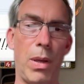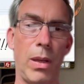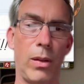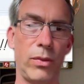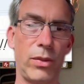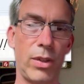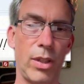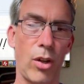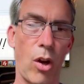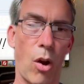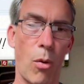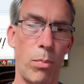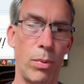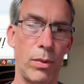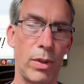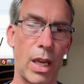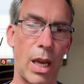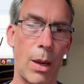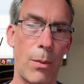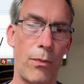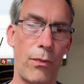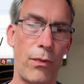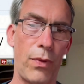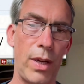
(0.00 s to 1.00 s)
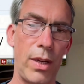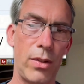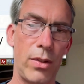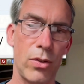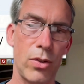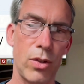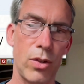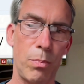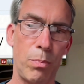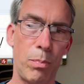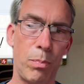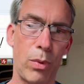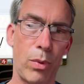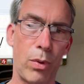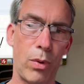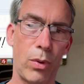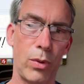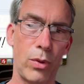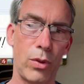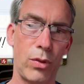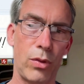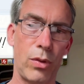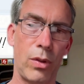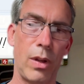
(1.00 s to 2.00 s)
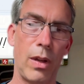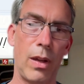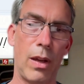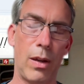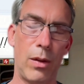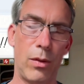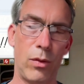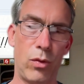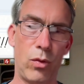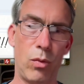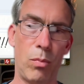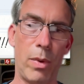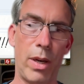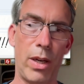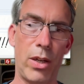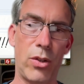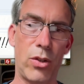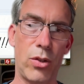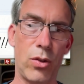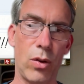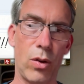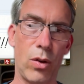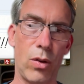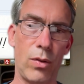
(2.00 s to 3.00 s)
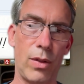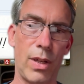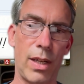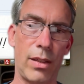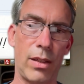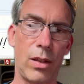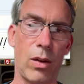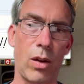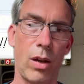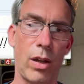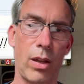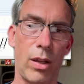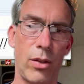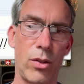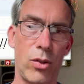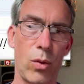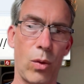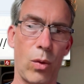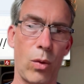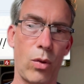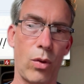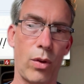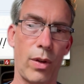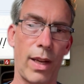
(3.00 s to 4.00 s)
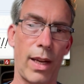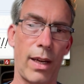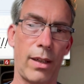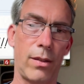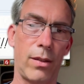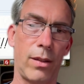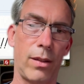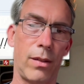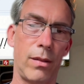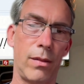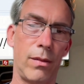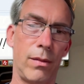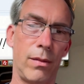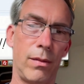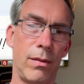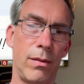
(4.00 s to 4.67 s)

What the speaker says: built-in OpenType feature support to make sure that it's all connected.